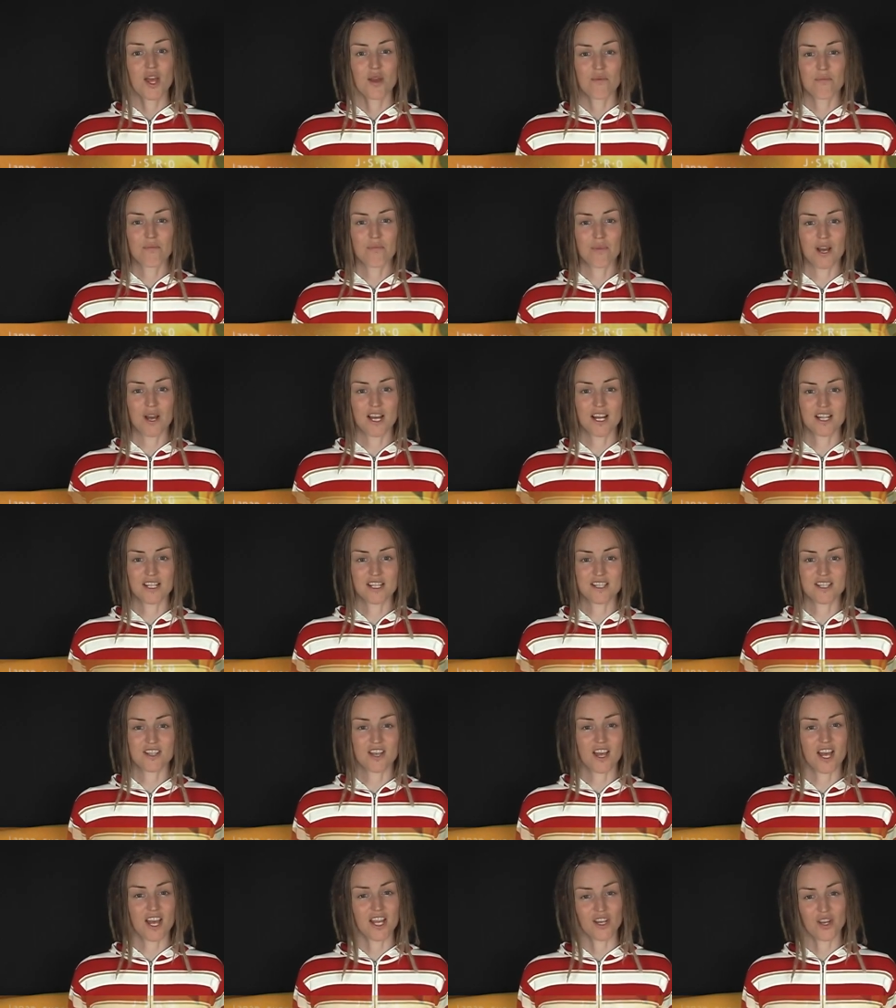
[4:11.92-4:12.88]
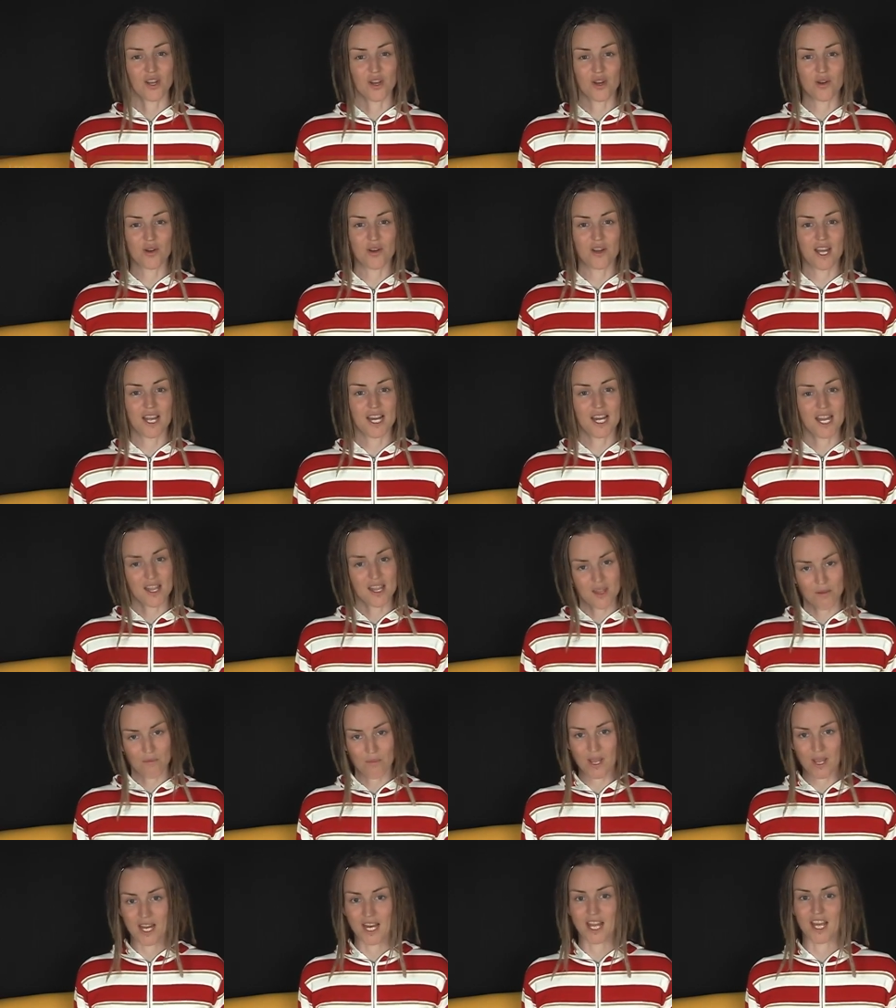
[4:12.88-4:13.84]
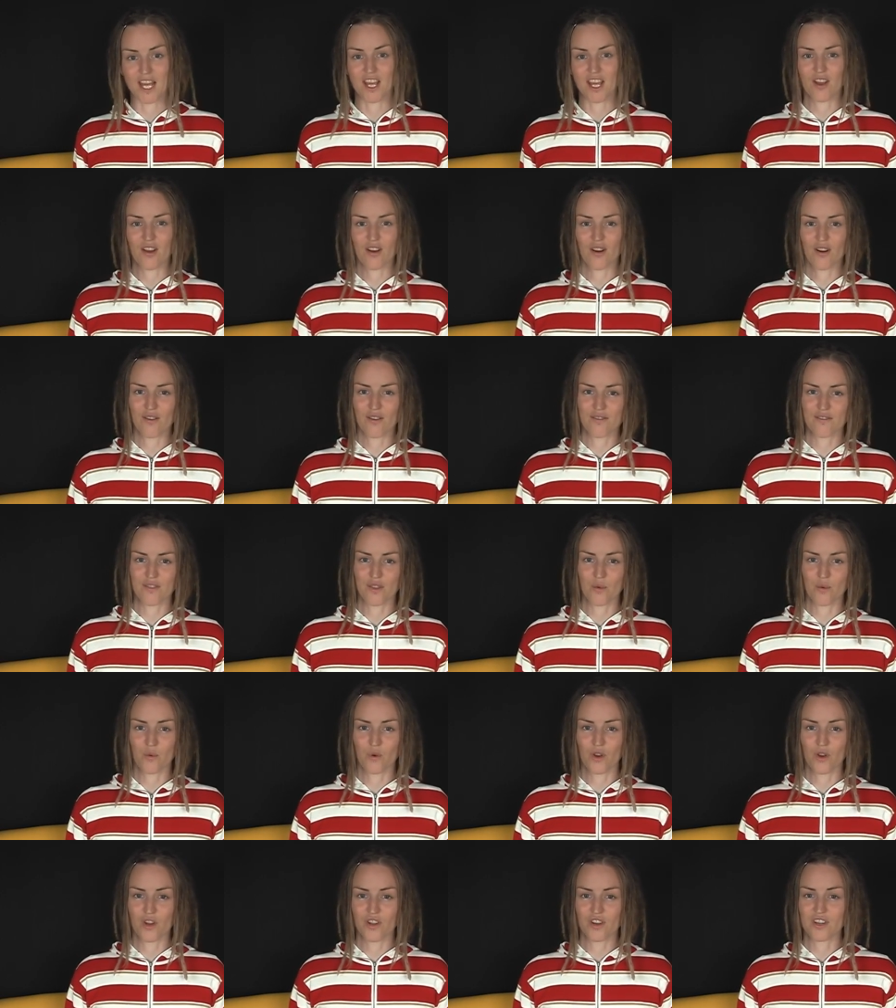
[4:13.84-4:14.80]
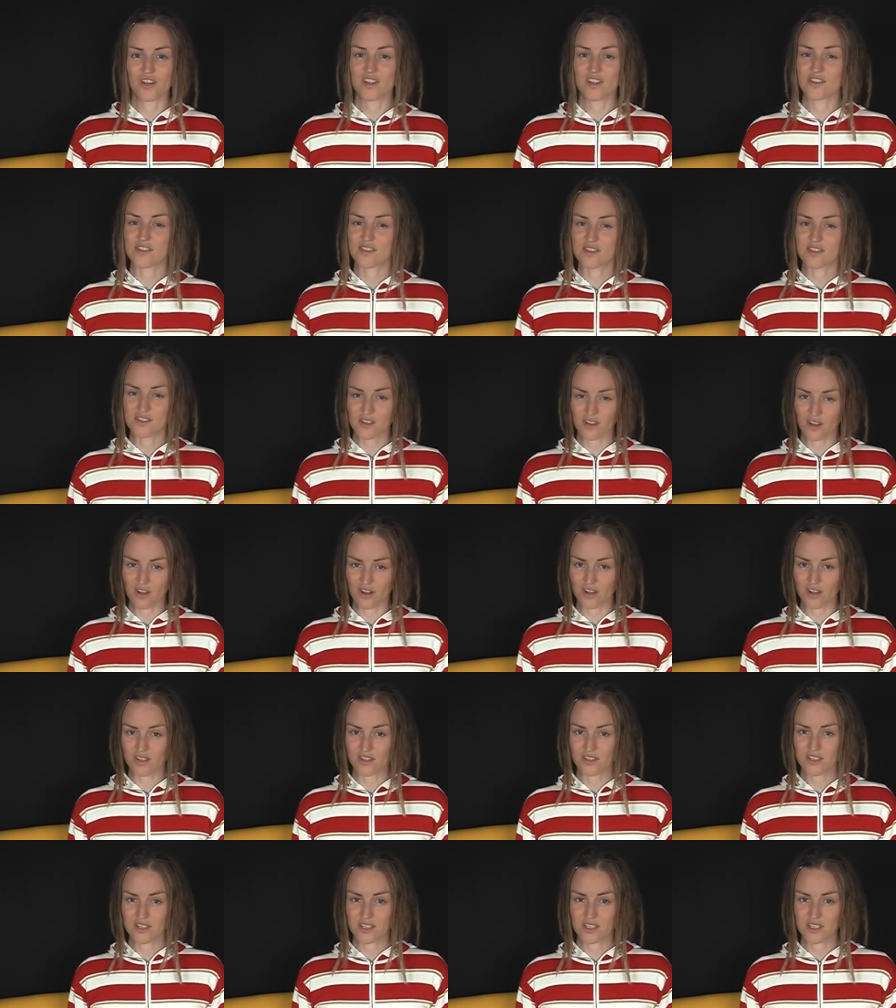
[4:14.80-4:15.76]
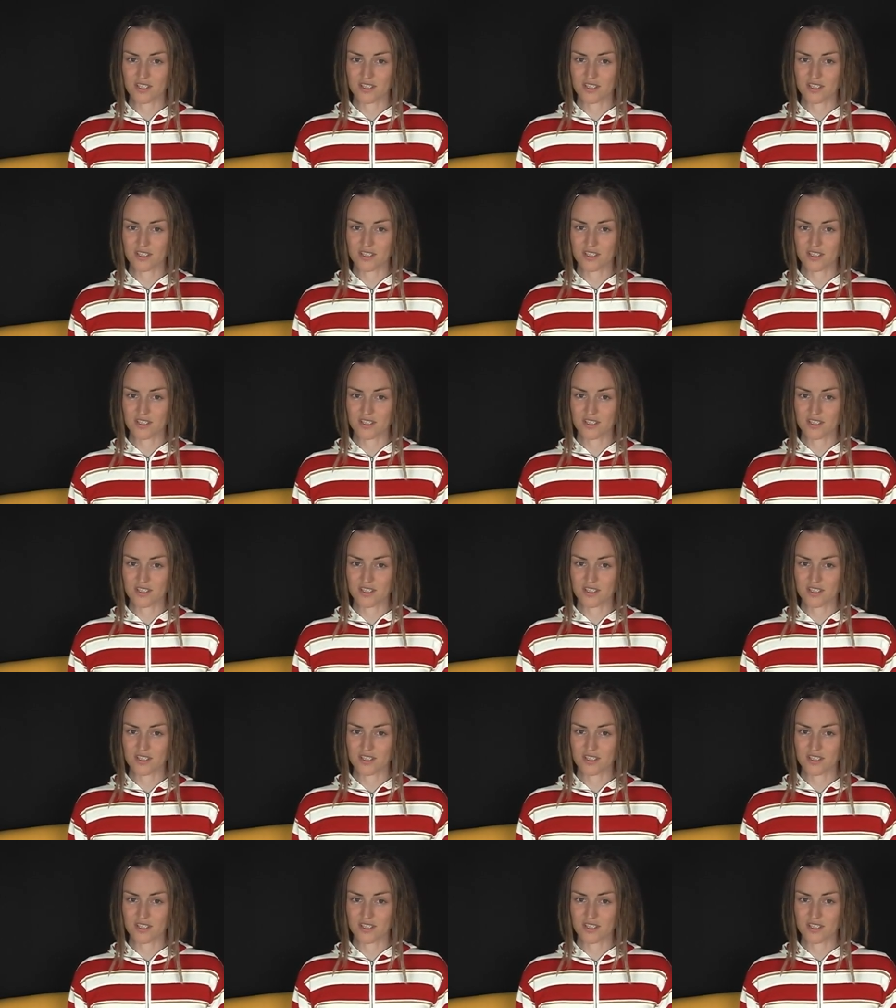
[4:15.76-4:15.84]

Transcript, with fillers: but I know another meaning of the word sod.